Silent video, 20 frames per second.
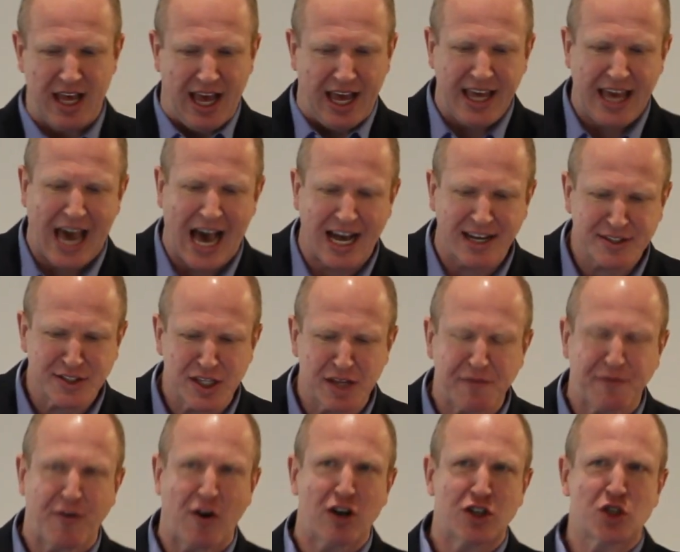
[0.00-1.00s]
He asked
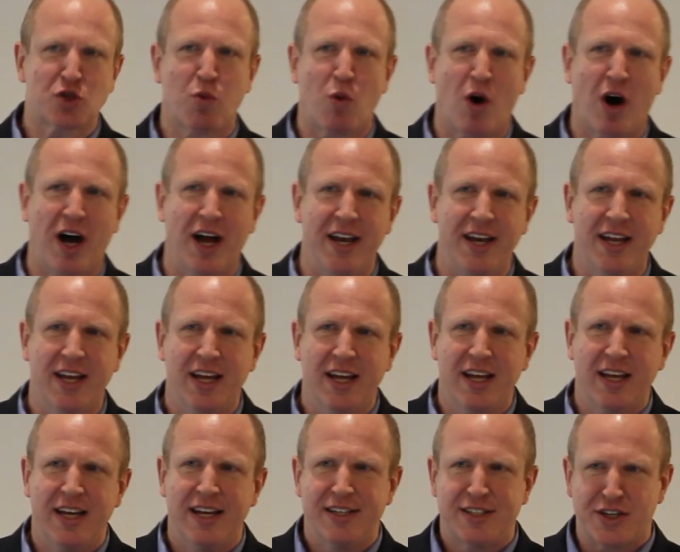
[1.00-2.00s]
the first one
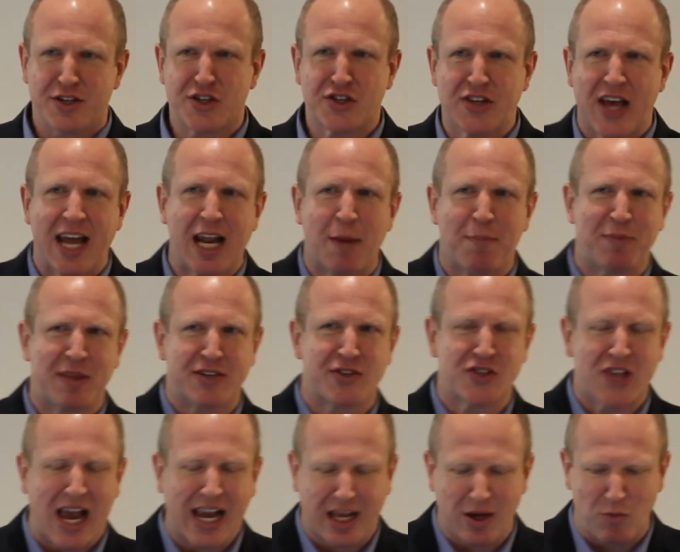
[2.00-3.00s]
to set up the
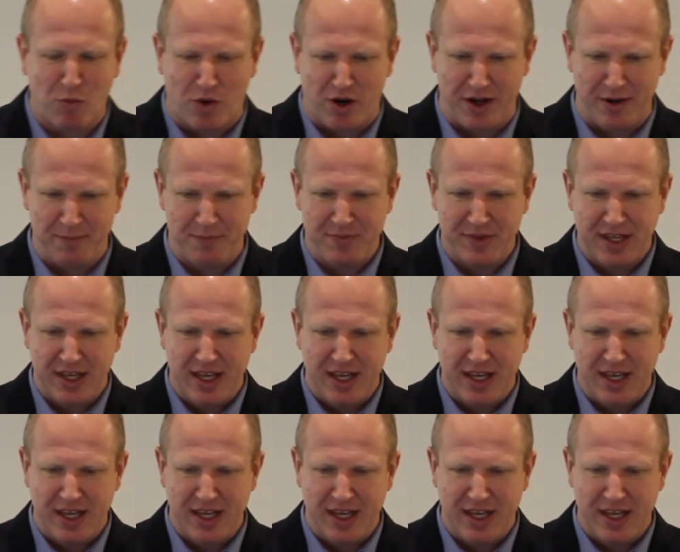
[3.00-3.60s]
second one.